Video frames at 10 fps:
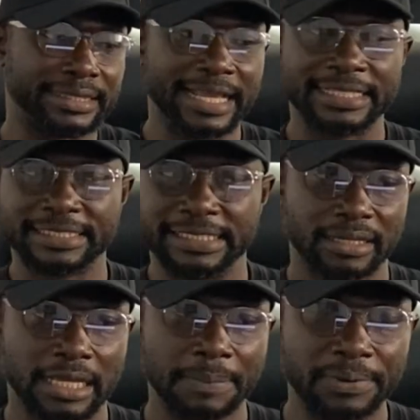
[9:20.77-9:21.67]

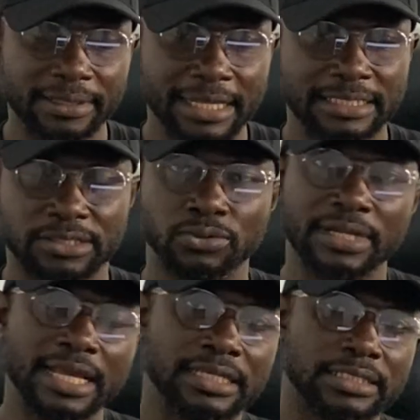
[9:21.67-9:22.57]
30. April 30.
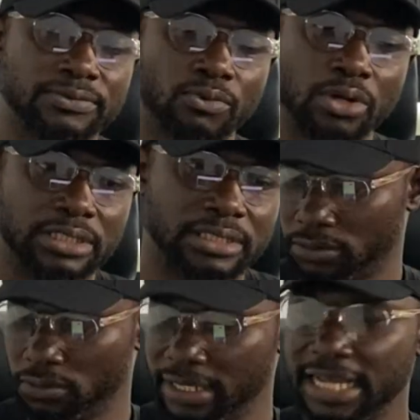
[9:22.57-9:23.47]
Today is
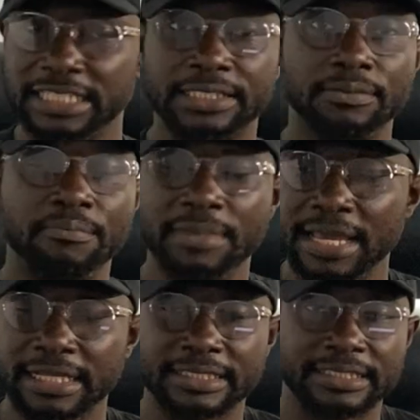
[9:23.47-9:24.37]
what? Today is
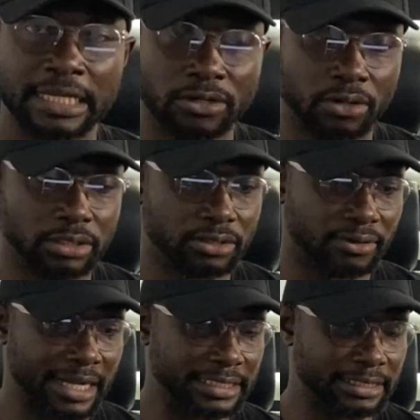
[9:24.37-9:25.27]
May 2nd,
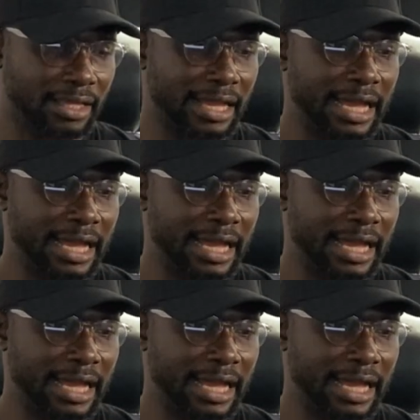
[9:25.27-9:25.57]
right?